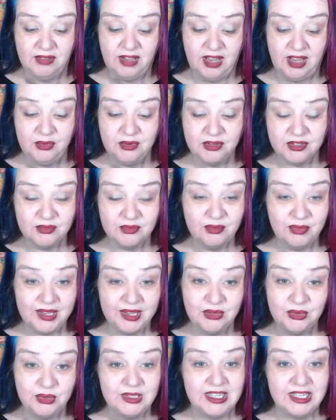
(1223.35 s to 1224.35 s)
I wasn't being
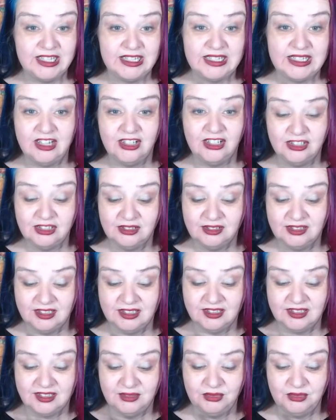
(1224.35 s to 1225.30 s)
all sensationalist.